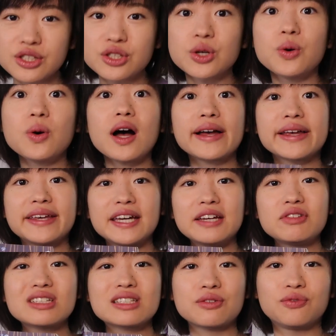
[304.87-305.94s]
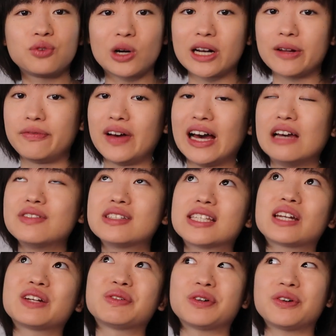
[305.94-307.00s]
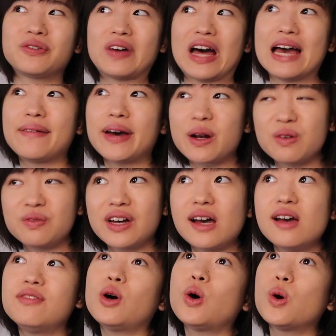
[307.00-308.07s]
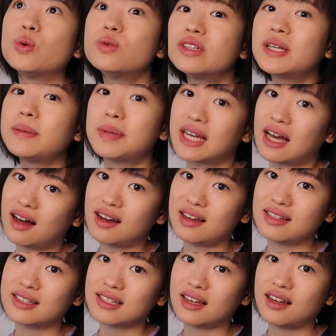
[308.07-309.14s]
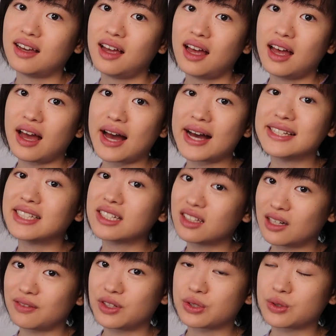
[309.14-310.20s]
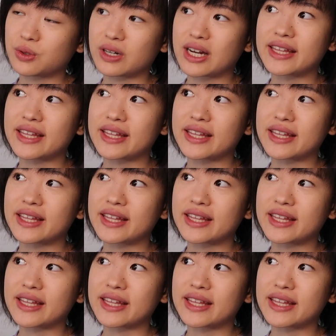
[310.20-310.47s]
So I gave this a 4 out of 5 instead of a 5 out of 5, only because I did love the story.